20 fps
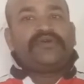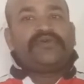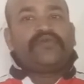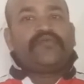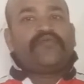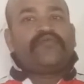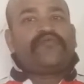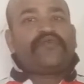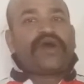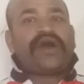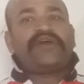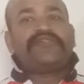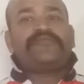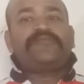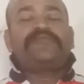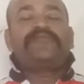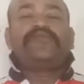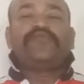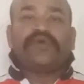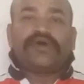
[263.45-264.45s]

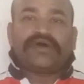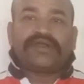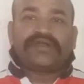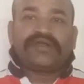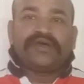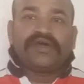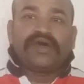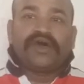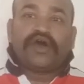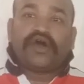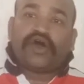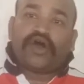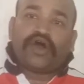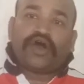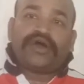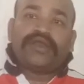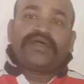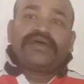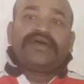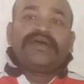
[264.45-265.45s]
was poor
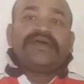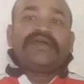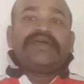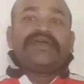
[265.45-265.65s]
or